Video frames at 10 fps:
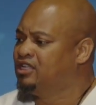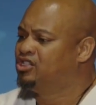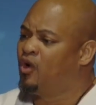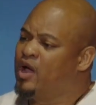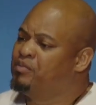
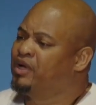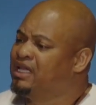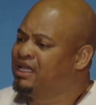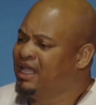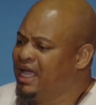do we
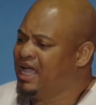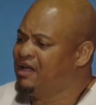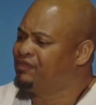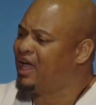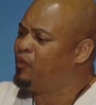
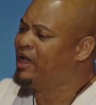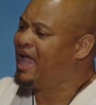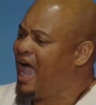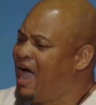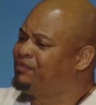believe that we
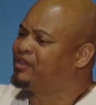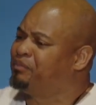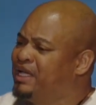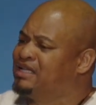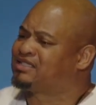have to
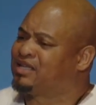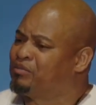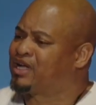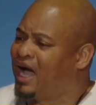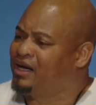be in some
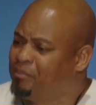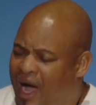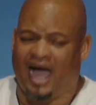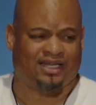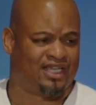kind of
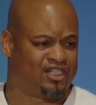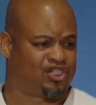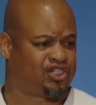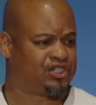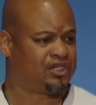
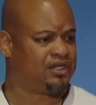bondage?